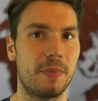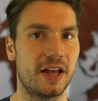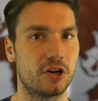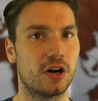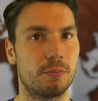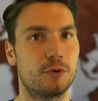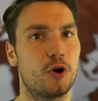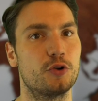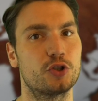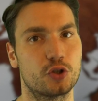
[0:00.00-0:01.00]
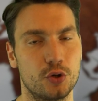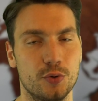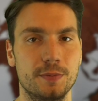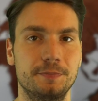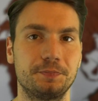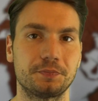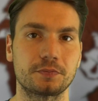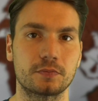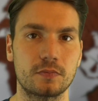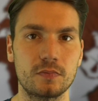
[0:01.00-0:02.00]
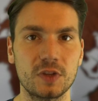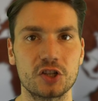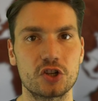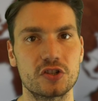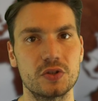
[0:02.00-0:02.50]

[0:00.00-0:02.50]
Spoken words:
better approach to just